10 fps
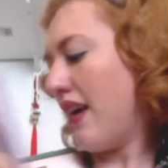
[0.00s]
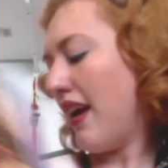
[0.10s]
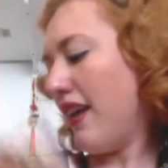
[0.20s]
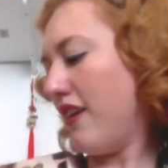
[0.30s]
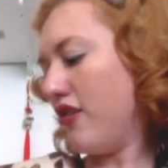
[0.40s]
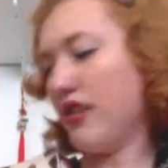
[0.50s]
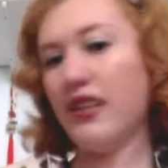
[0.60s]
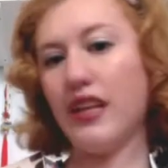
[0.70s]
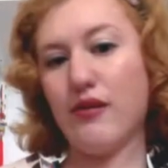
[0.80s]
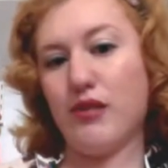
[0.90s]
And usually
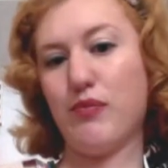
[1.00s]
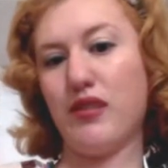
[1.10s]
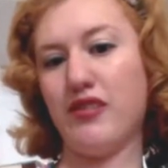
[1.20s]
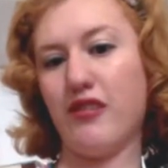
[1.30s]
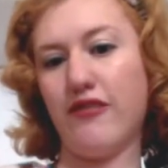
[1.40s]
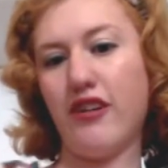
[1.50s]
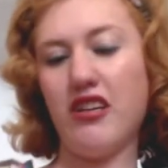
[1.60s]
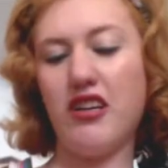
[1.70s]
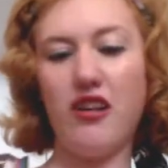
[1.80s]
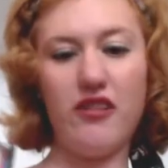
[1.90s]
language books are very
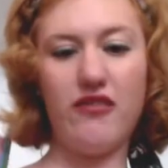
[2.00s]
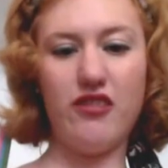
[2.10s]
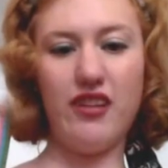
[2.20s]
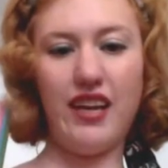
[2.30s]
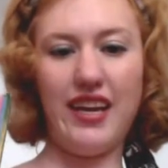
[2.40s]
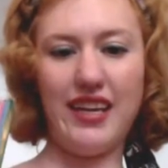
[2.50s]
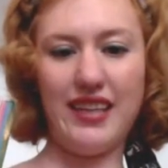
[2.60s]
colorful and